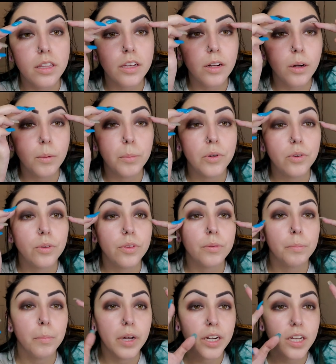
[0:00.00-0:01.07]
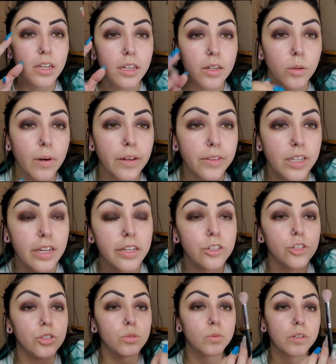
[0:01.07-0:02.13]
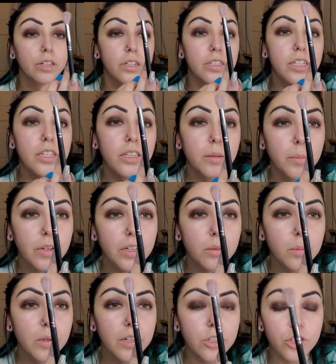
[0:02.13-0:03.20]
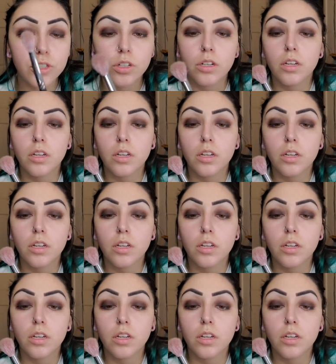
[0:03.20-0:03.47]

are both muddy around the edges, we're going to take the bigger brush.